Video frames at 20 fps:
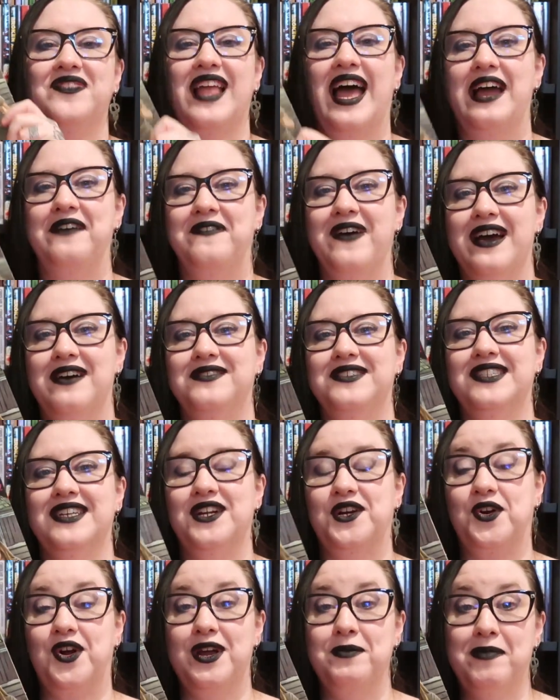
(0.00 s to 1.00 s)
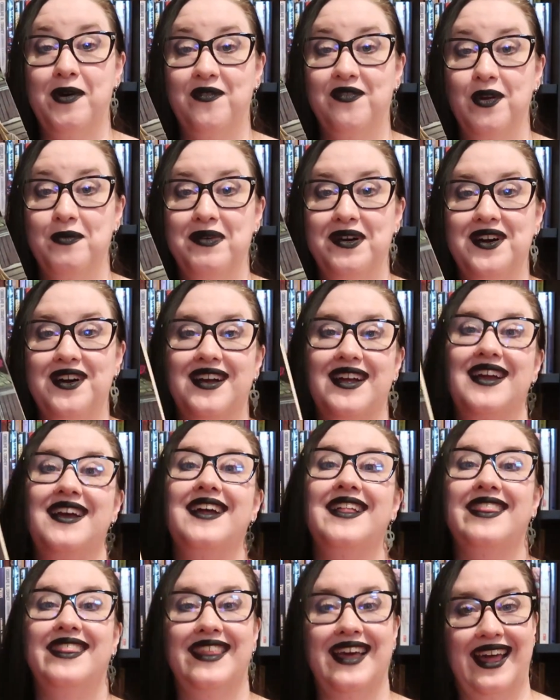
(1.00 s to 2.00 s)
I found a creepover book
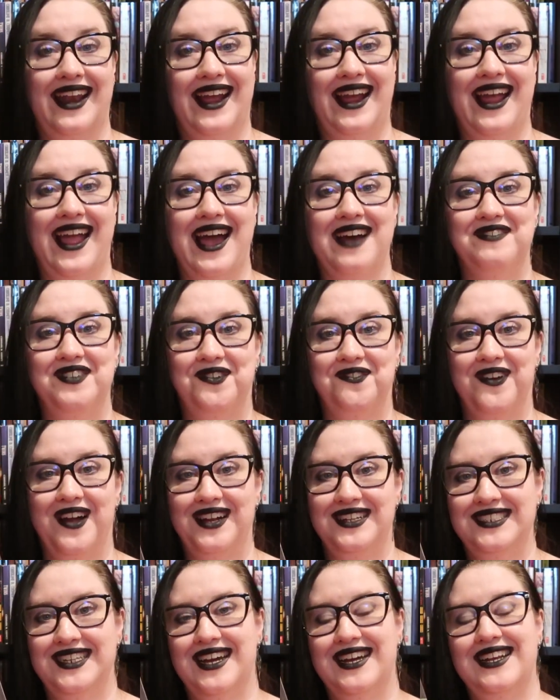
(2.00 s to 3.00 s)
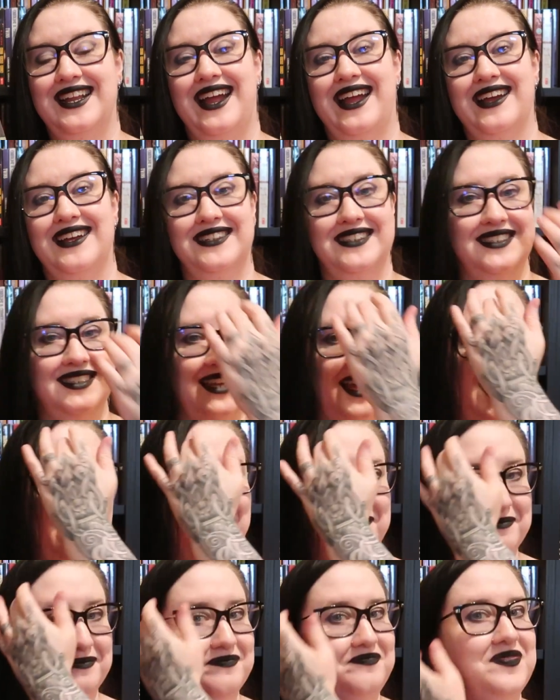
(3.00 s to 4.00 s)
that I haven't read yet and
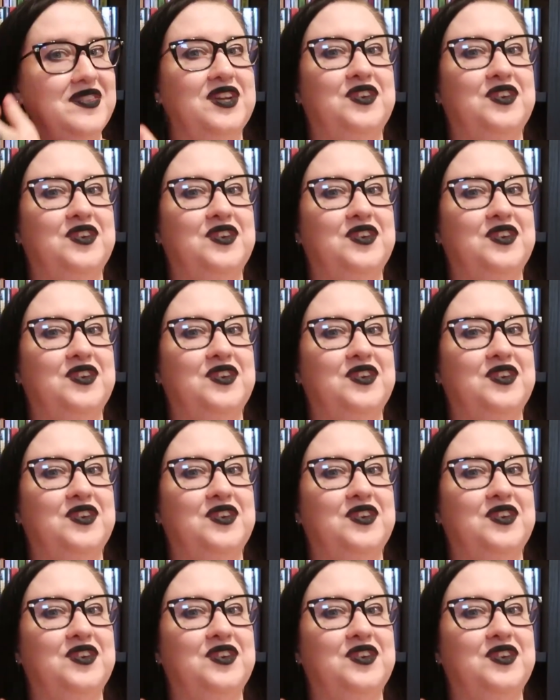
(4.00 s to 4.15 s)
um,